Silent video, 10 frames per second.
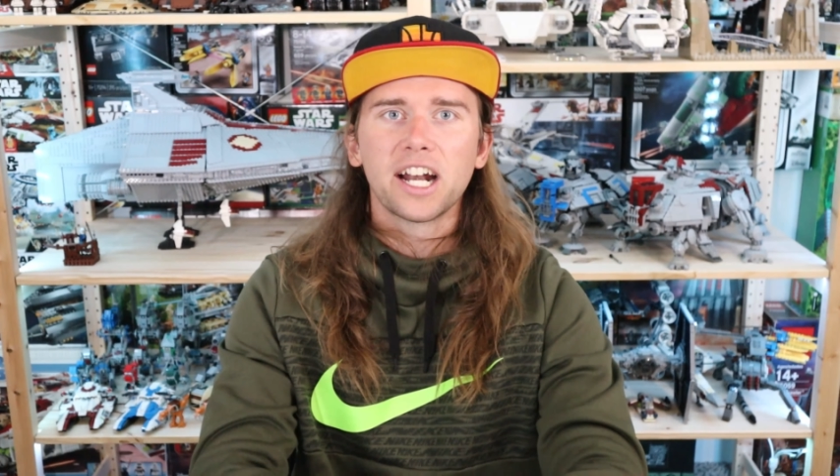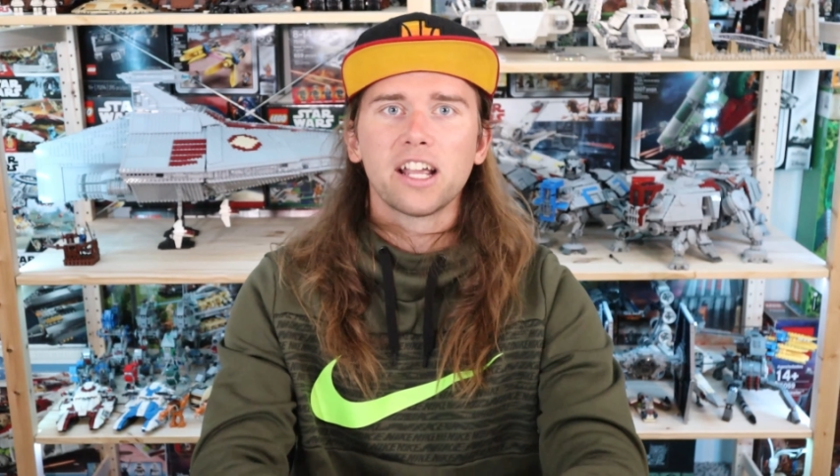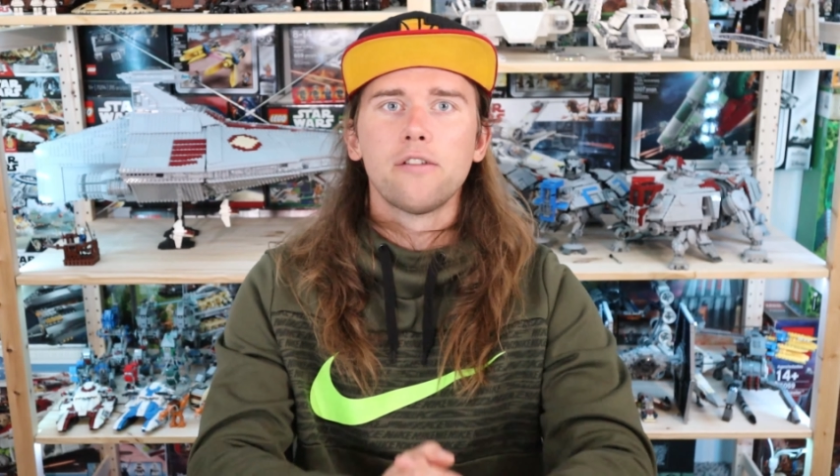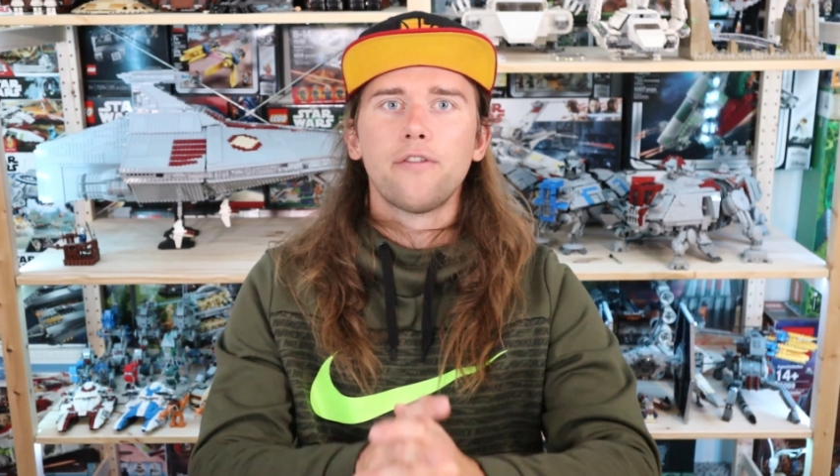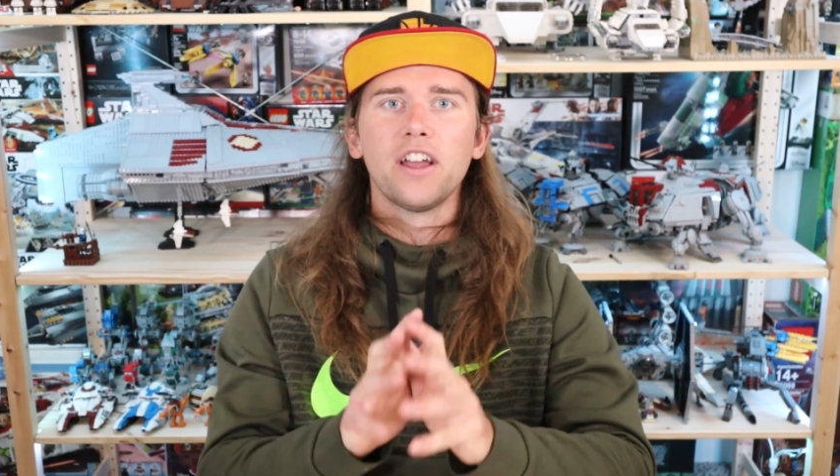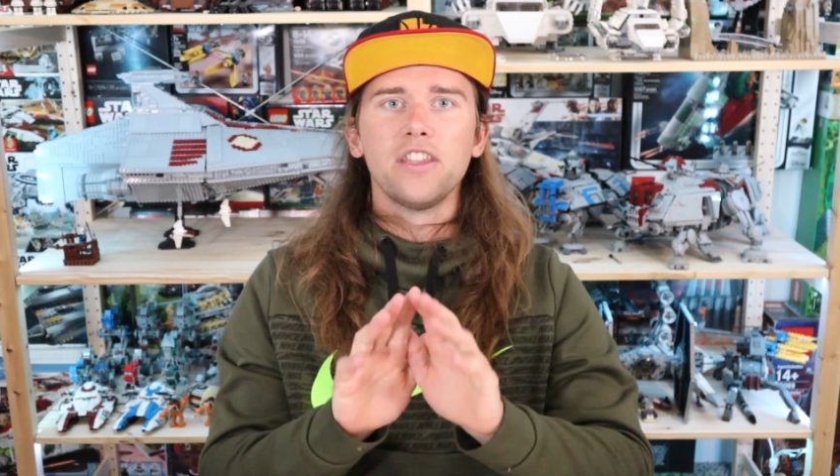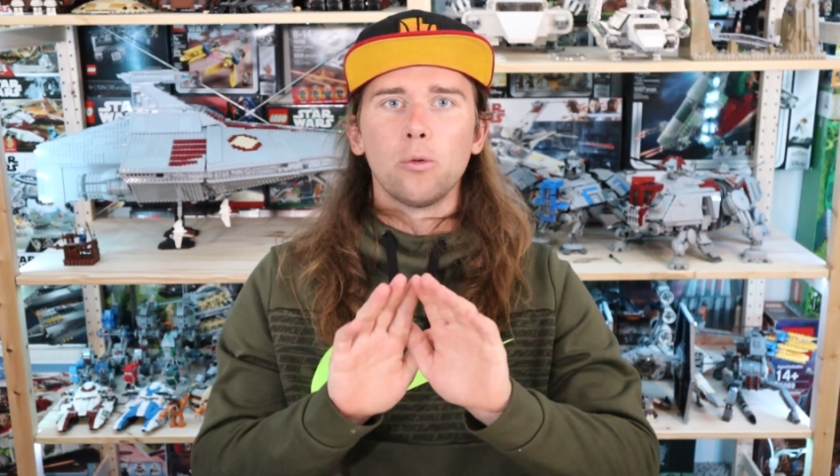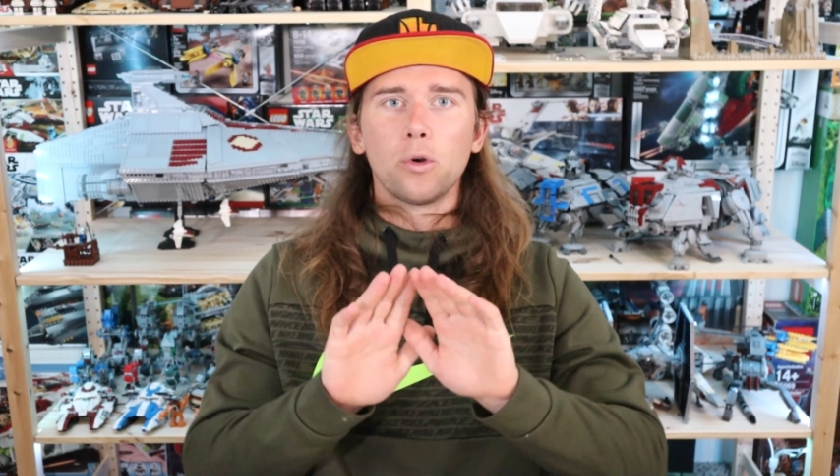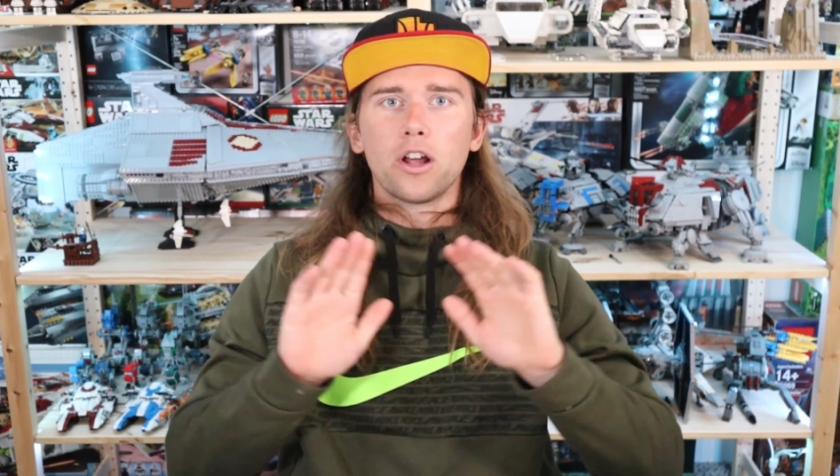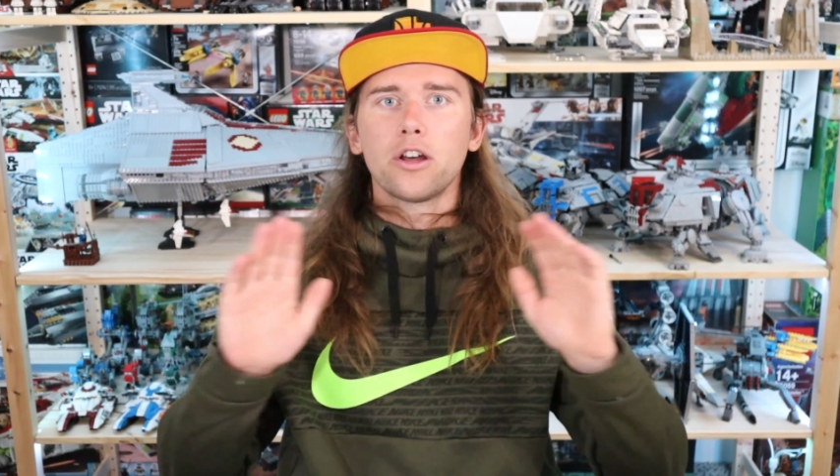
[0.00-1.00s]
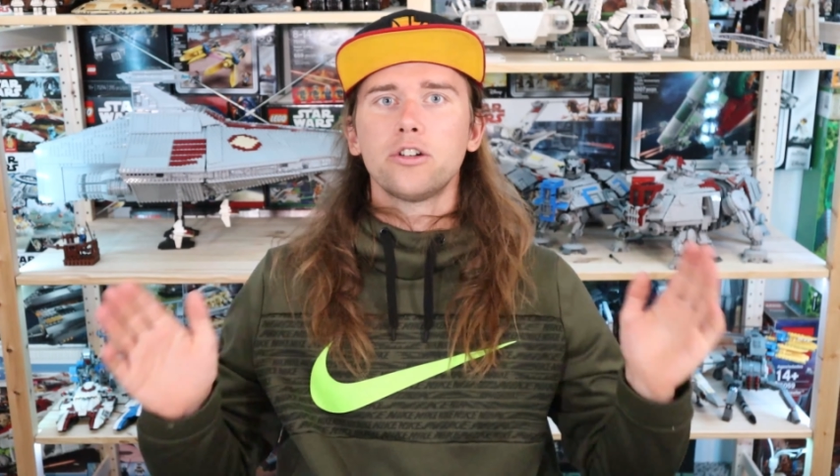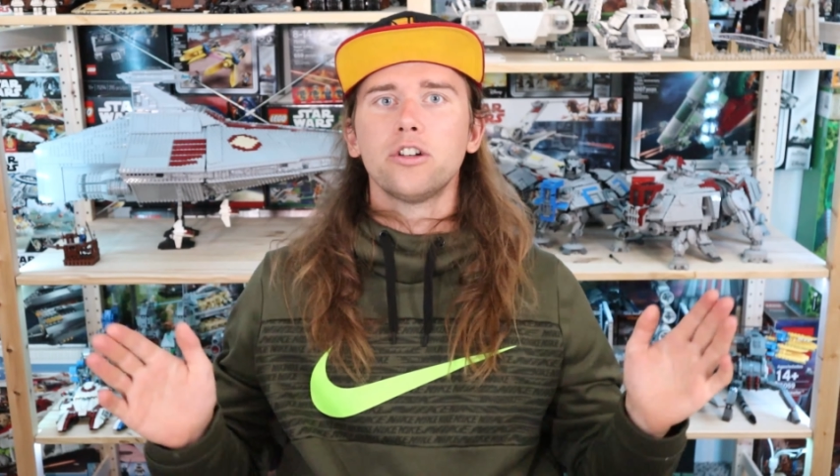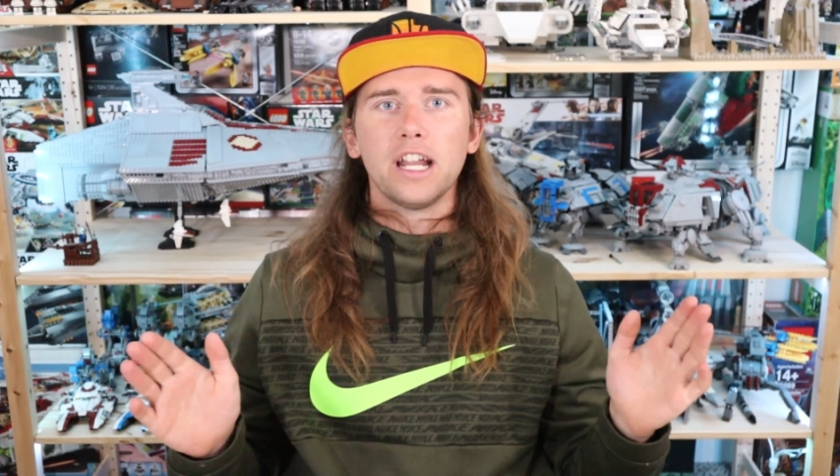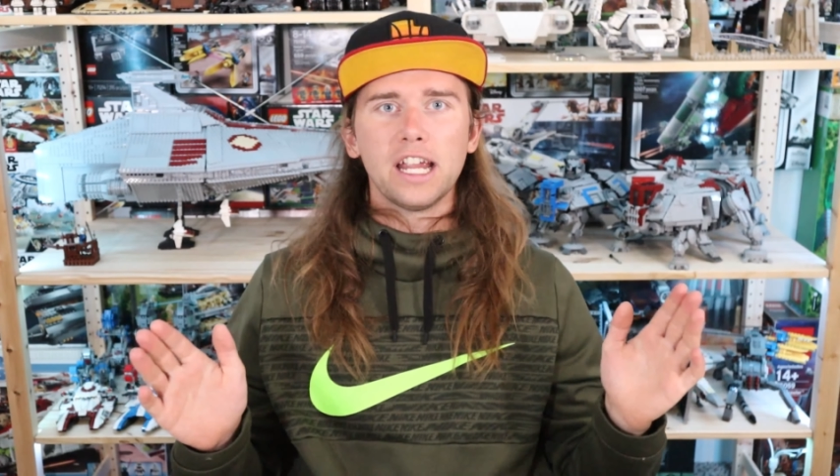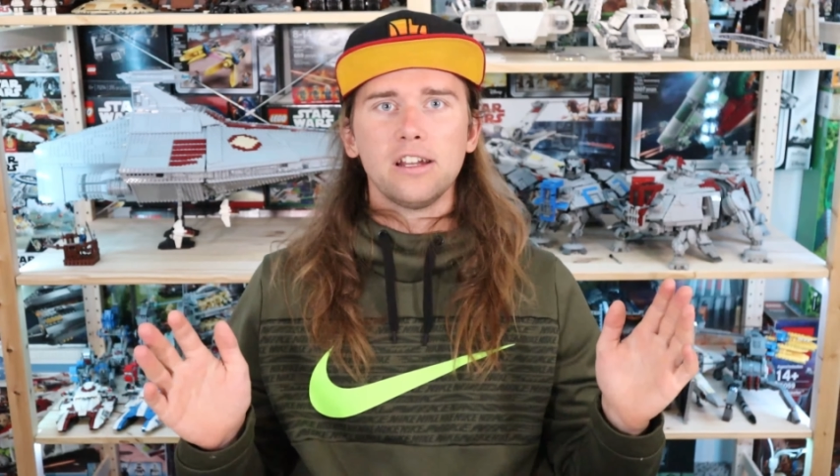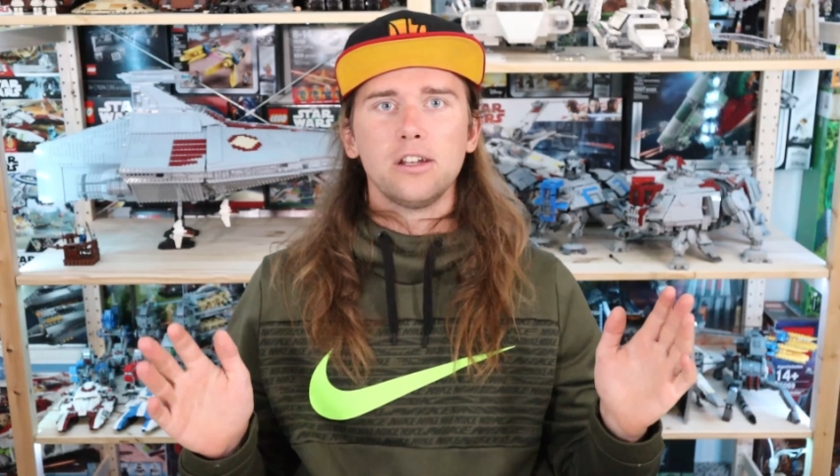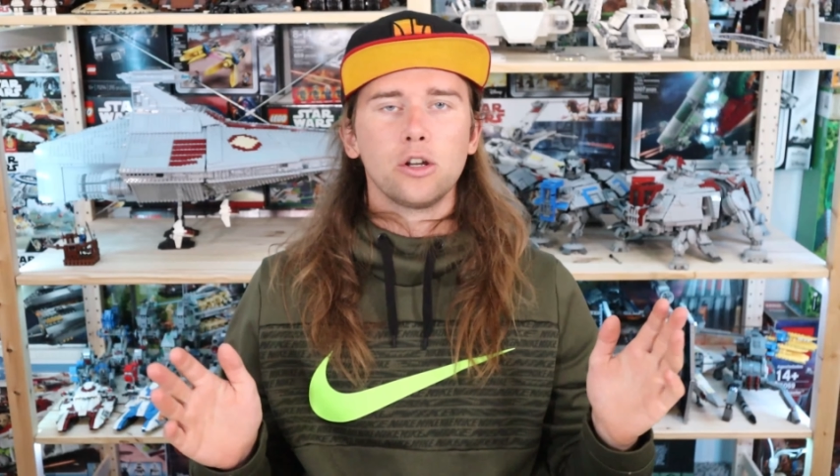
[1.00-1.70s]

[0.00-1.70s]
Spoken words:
that I can find the 180